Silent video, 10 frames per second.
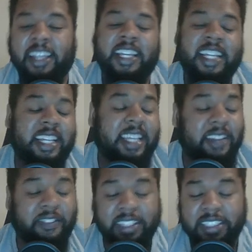He
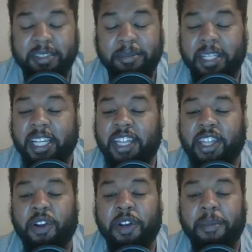definitely should be at
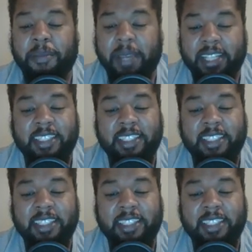30 minutes.